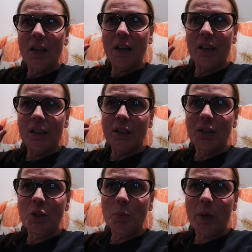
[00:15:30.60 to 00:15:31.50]
a
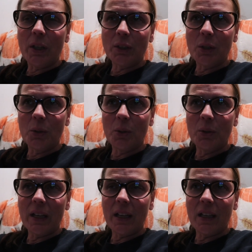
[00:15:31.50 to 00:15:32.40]
coupon
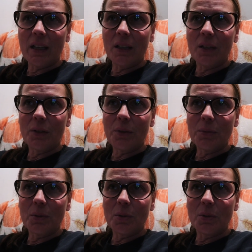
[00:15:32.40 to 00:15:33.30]
code at, uh,
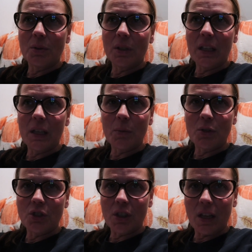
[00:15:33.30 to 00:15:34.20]
through
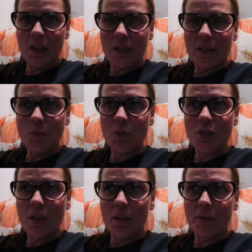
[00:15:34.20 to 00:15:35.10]
Animal Genetics,
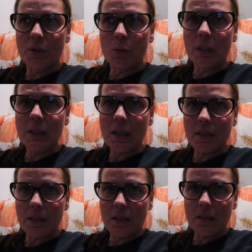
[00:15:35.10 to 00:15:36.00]
which I love doing
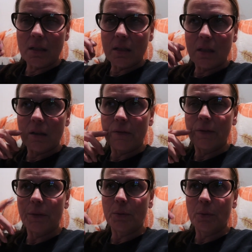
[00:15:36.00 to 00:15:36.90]
testing and stuff
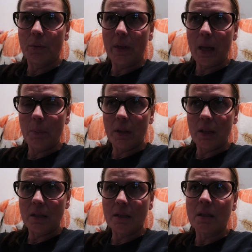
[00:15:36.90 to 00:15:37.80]
through that
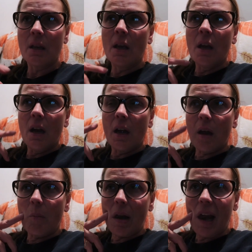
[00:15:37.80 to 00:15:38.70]
place.
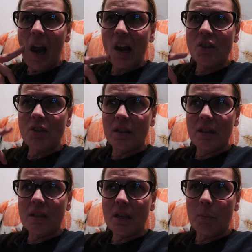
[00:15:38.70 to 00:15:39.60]
Um, I actually,
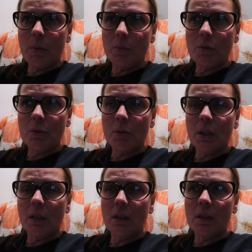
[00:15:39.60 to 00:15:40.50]
this time I'm
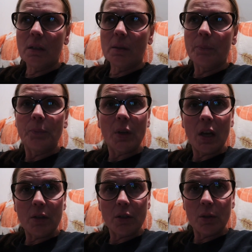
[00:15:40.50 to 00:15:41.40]
doing um,
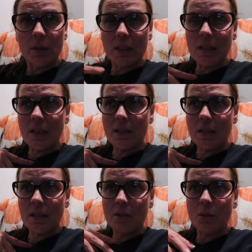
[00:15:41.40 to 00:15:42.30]
color coding
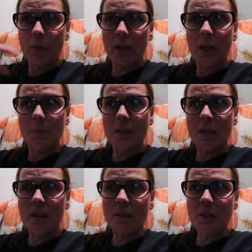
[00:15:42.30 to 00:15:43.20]
testing. So when it comes
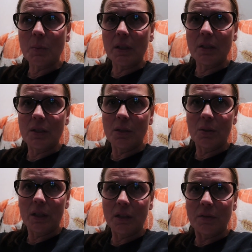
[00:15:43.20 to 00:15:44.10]
in, I'll explain to
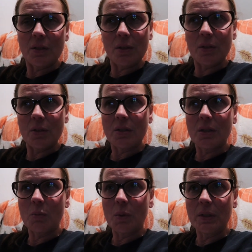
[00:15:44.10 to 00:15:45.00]
you like the
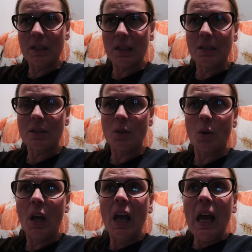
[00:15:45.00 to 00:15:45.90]
results and what we did.
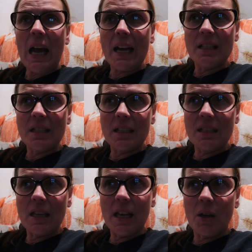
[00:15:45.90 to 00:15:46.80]
So I
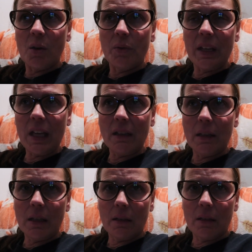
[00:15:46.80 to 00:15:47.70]
sent it out. They had
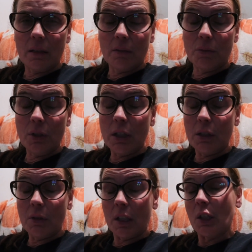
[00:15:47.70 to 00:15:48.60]
like a really
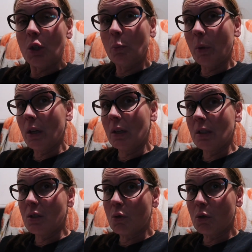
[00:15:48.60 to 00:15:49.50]
great coupon.
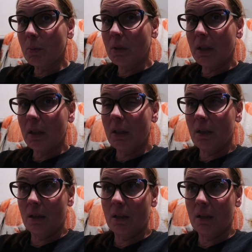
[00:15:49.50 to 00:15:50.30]
It's normally